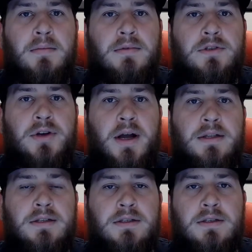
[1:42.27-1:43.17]

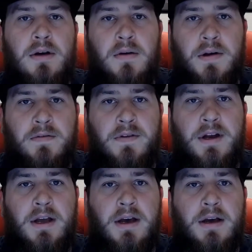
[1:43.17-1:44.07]
trends. So
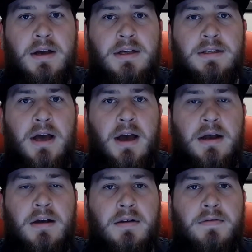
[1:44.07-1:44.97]
NVIDIA is
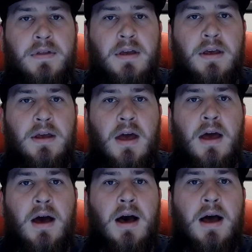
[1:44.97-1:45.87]
kind of the
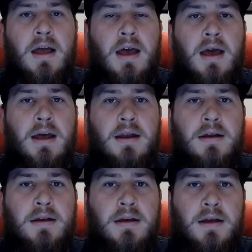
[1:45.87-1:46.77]
high
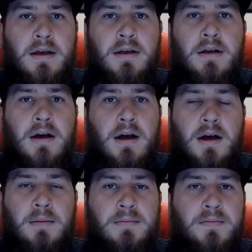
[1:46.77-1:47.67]
end.
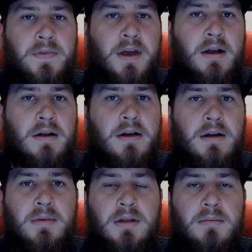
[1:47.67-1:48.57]
They are going
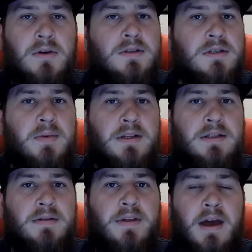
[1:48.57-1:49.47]
to be the most
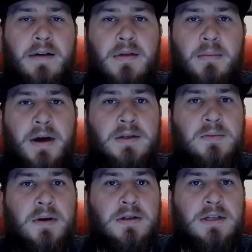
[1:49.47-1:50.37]
expensive. They have the best
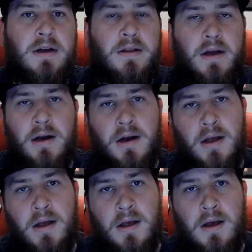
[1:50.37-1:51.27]
parts out there.
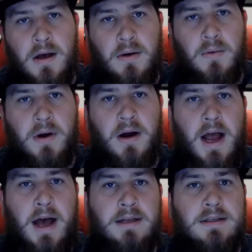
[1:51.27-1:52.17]

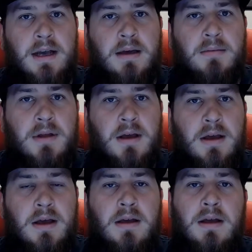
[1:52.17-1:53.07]
Whereas
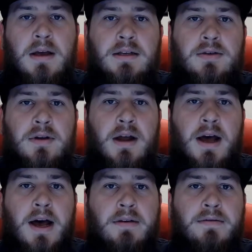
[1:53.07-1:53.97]
AMD is going to
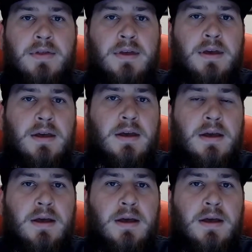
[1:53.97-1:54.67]
have the